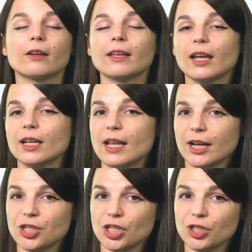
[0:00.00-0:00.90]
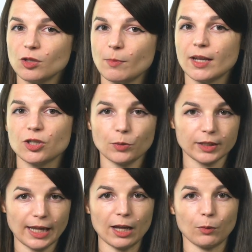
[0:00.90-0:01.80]
are the connections you make to a
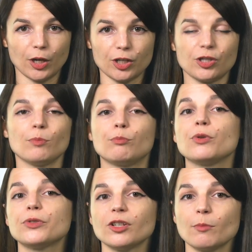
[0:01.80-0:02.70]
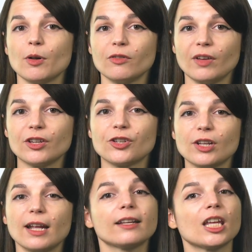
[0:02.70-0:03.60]
language that boost your
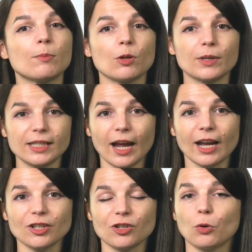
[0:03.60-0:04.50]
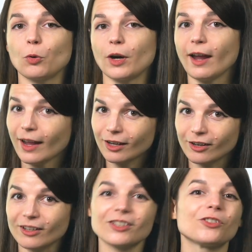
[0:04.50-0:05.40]
motivation and keep you attached or
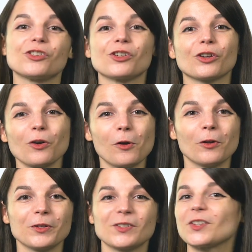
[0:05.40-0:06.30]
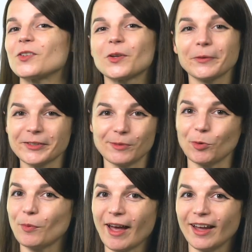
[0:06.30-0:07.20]
anchored to your goal so you don't slip
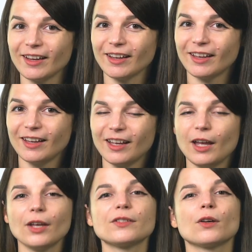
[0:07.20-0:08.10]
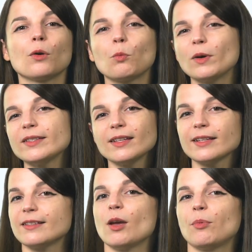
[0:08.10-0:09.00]
away. So what's an
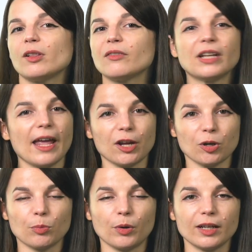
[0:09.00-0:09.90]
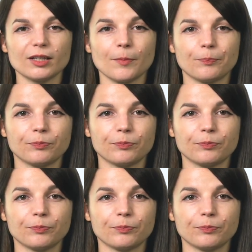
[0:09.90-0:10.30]
example of an anchor point?